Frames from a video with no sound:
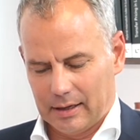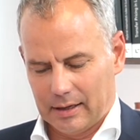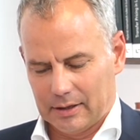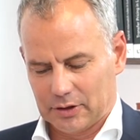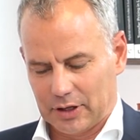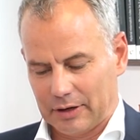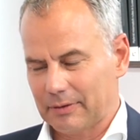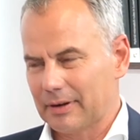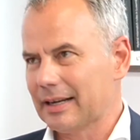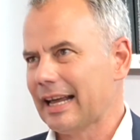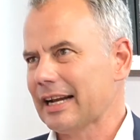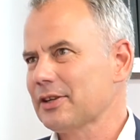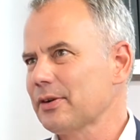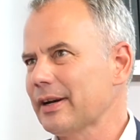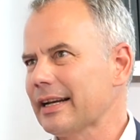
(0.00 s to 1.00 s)
General
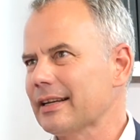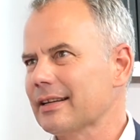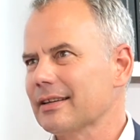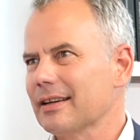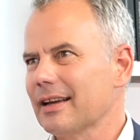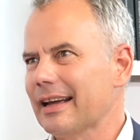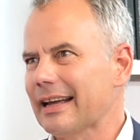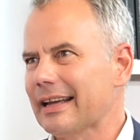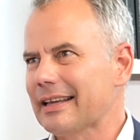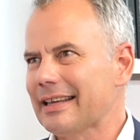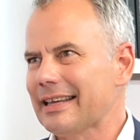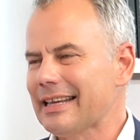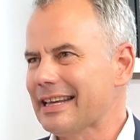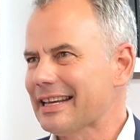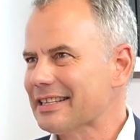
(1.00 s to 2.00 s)
Electric.
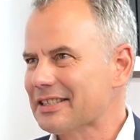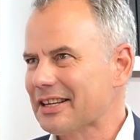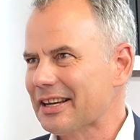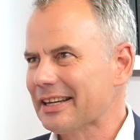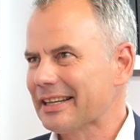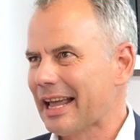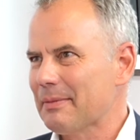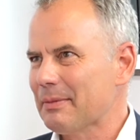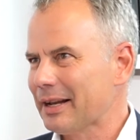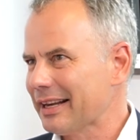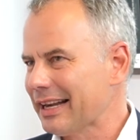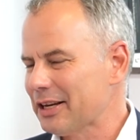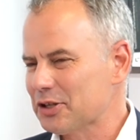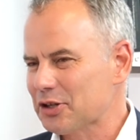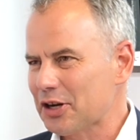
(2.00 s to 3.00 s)
he is a chemical
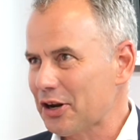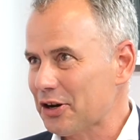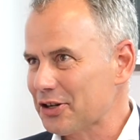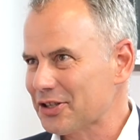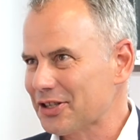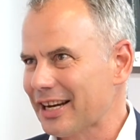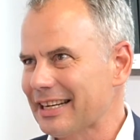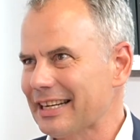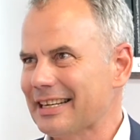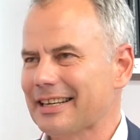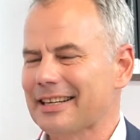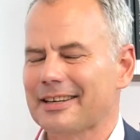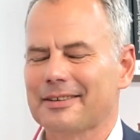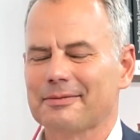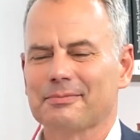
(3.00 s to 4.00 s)
engineer, studied
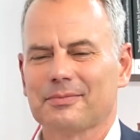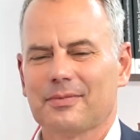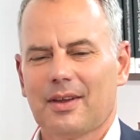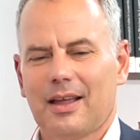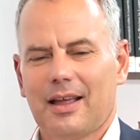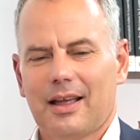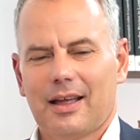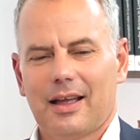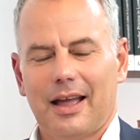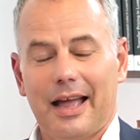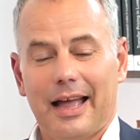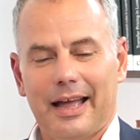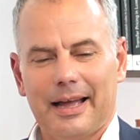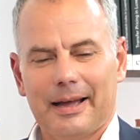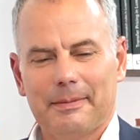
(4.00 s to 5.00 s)
in
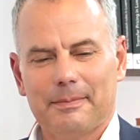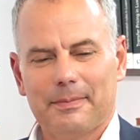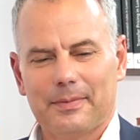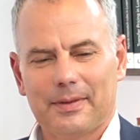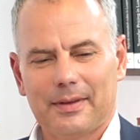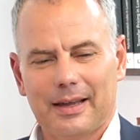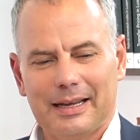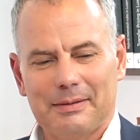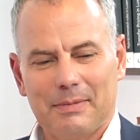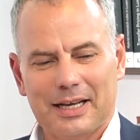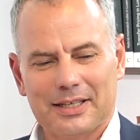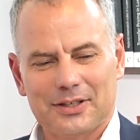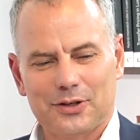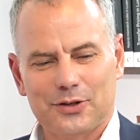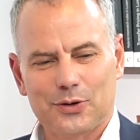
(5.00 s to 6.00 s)
um, in
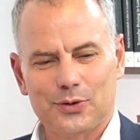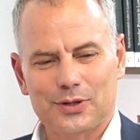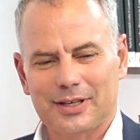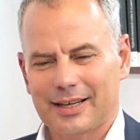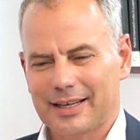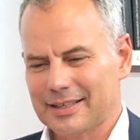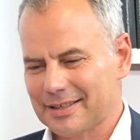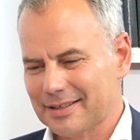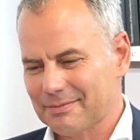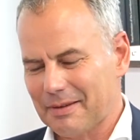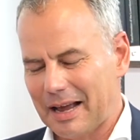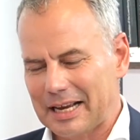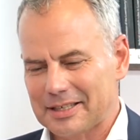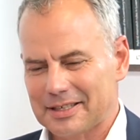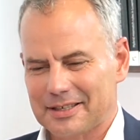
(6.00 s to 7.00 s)
Massachusetts,
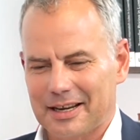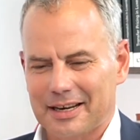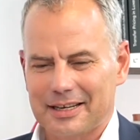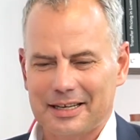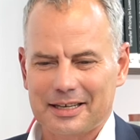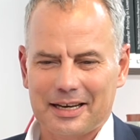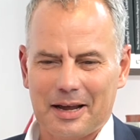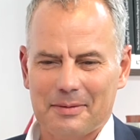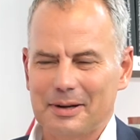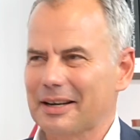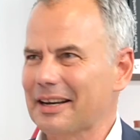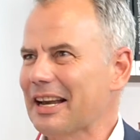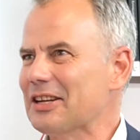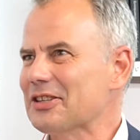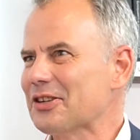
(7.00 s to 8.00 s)
I studied
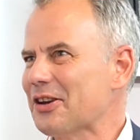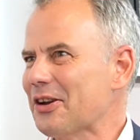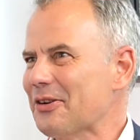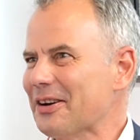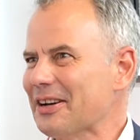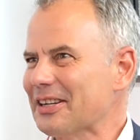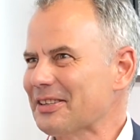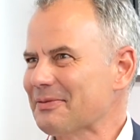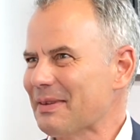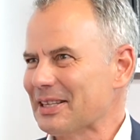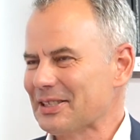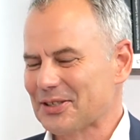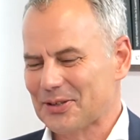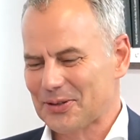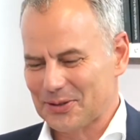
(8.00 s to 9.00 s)
chemical engineering in
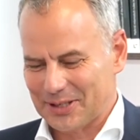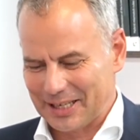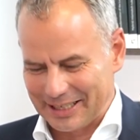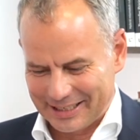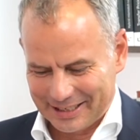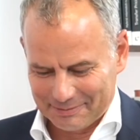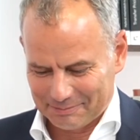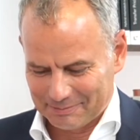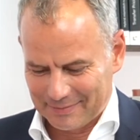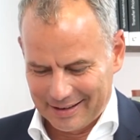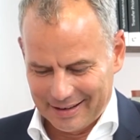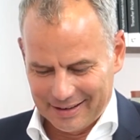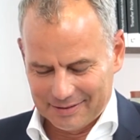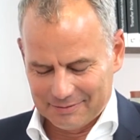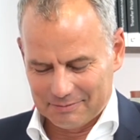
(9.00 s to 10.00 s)
Massachusetts.
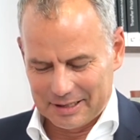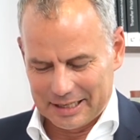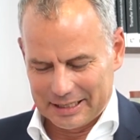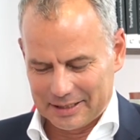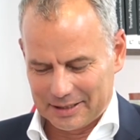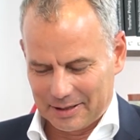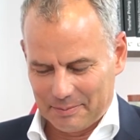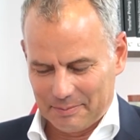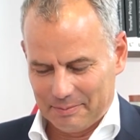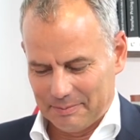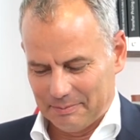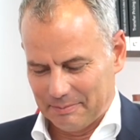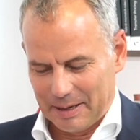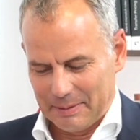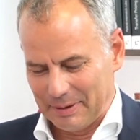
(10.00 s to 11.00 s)
At least um,
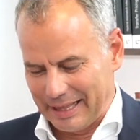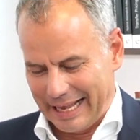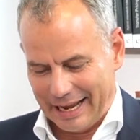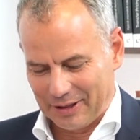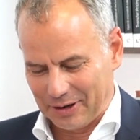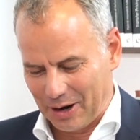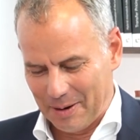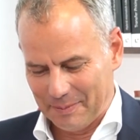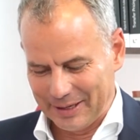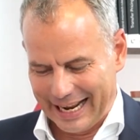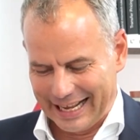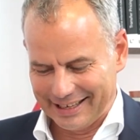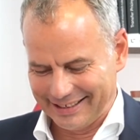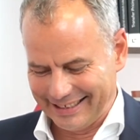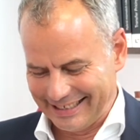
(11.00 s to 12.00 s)
maybe there the
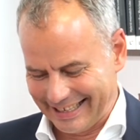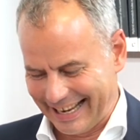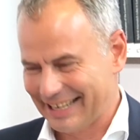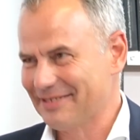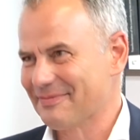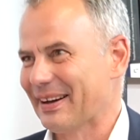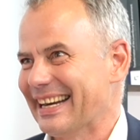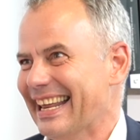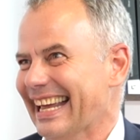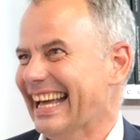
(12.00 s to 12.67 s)
commonalities end, but